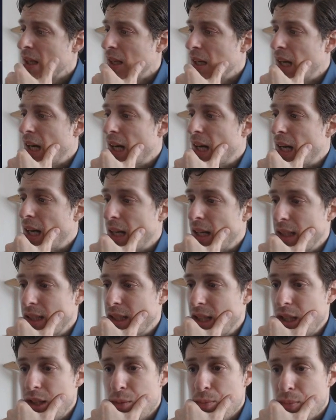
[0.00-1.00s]

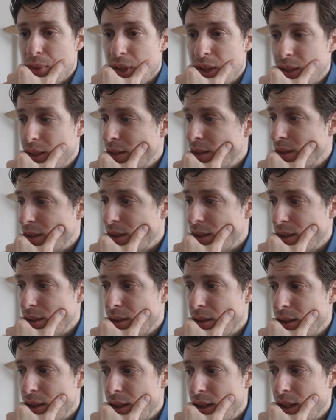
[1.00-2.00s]
Can do build,
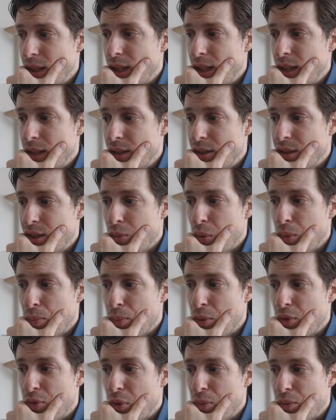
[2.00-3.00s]
she will
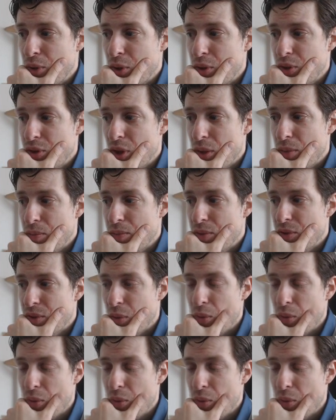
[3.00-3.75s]
perform those jobs,